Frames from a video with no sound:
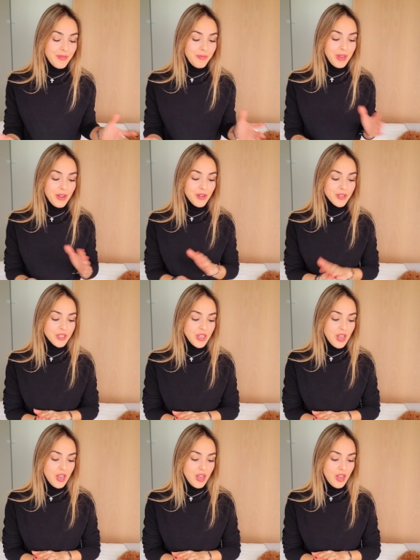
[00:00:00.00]
because
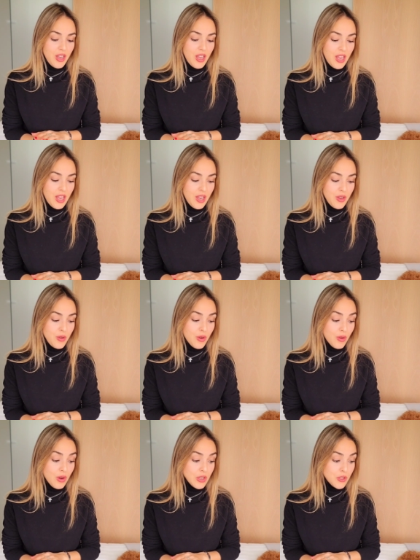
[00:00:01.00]
uh, you're
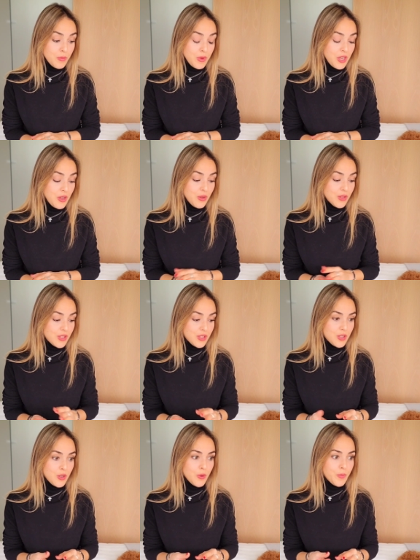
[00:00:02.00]
going to be used
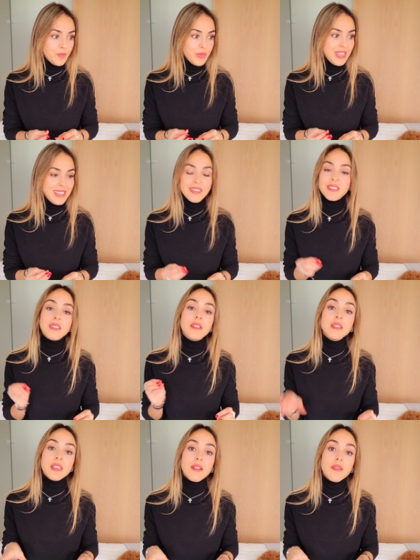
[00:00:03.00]
to eat
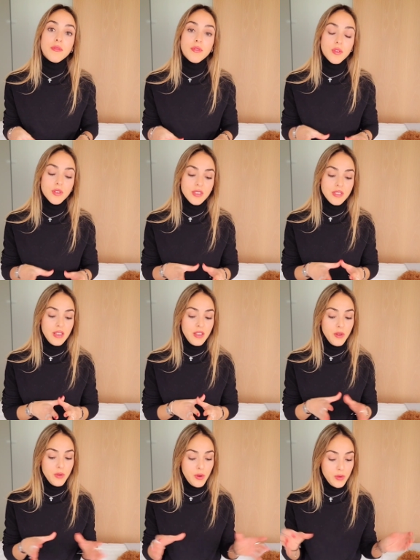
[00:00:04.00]
certain foods that you
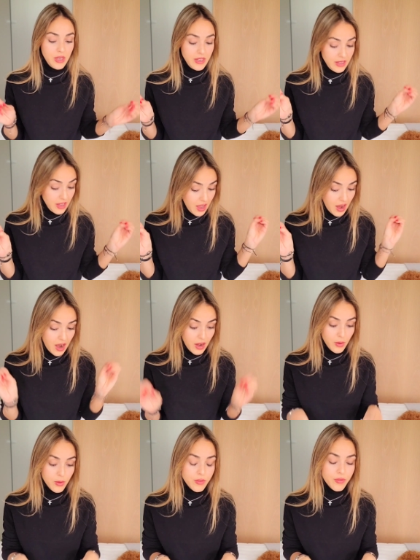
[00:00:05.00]
know that are
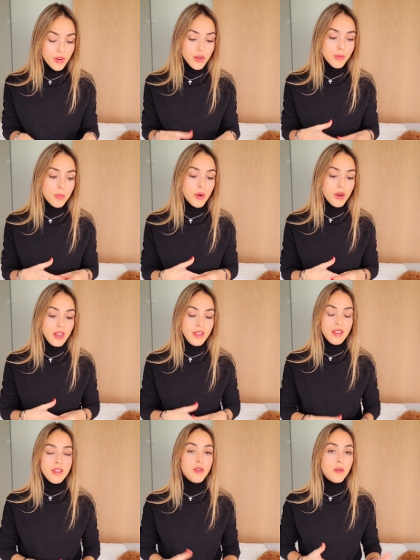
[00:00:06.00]
good for your body,
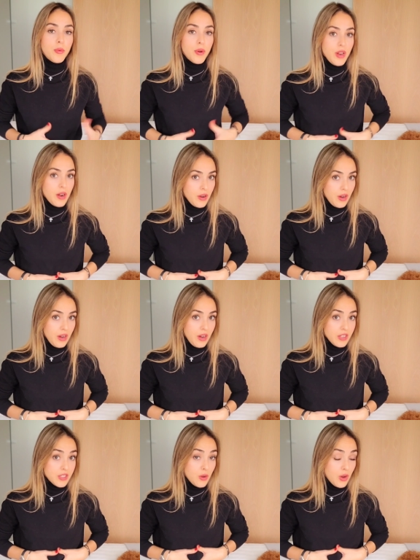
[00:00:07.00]
that your body
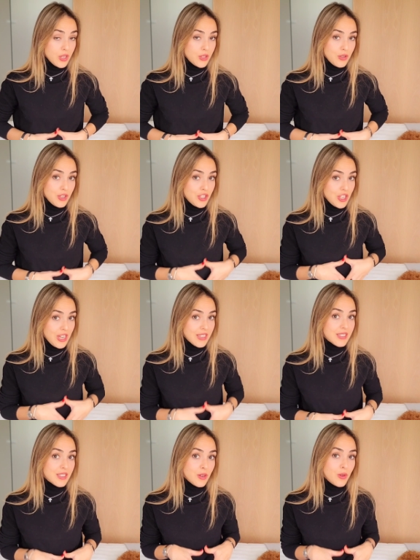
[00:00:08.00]
is going to
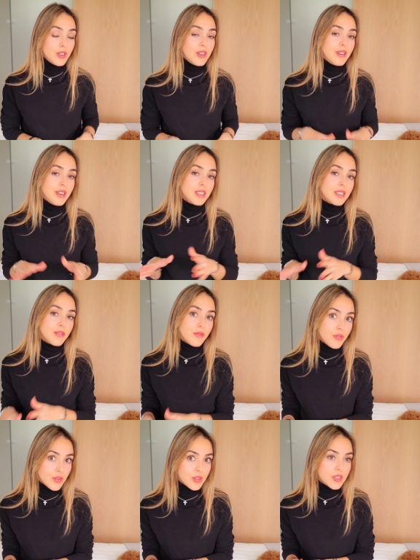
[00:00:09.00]
digest good these
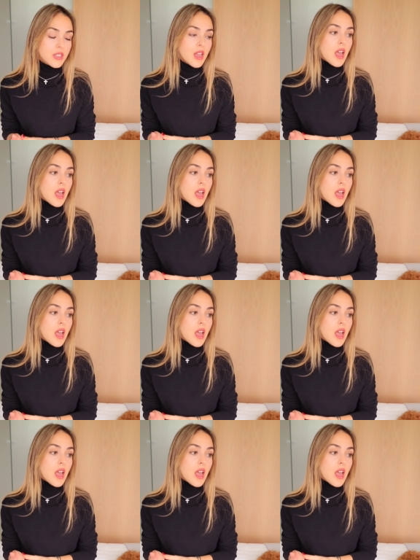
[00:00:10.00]
foods,